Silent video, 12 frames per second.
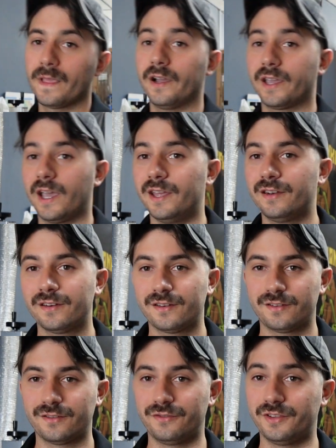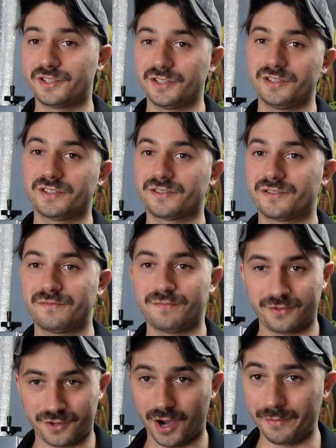Again, this is
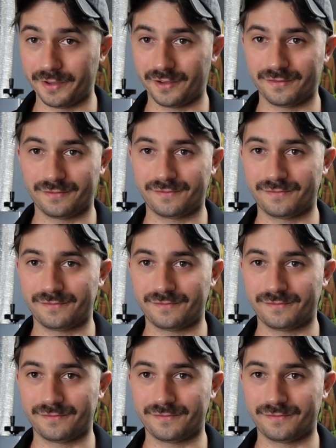coming